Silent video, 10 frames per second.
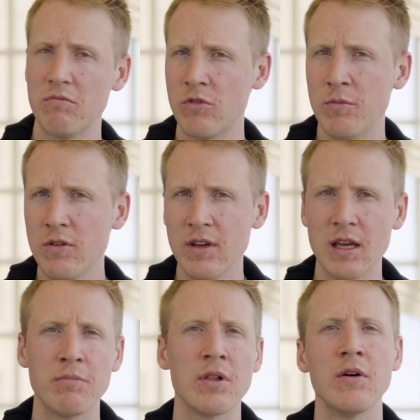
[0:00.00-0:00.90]
removing
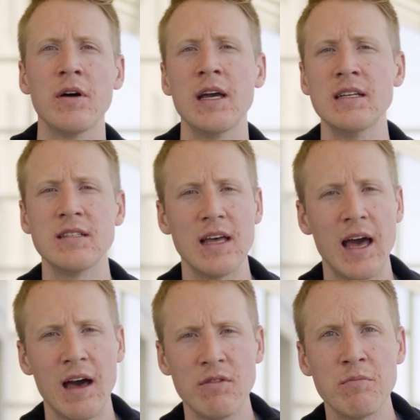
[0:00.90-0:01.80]
employees. They
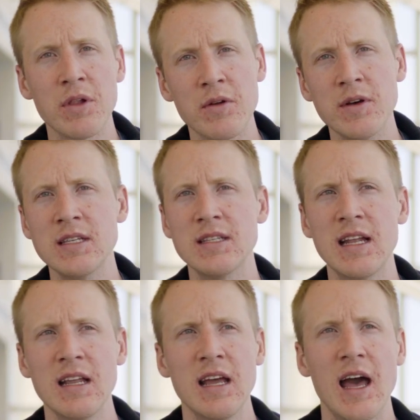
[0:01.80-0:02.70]
have employees
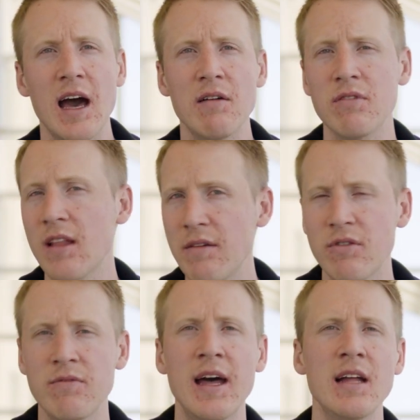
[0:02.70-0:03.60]
that have life
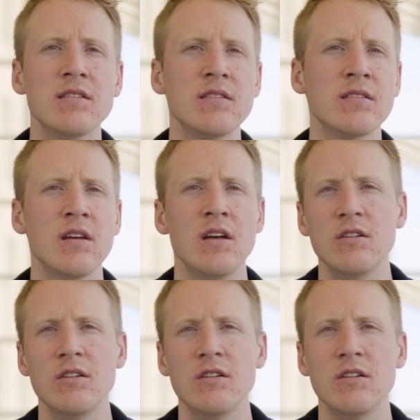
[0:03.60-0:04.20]
events,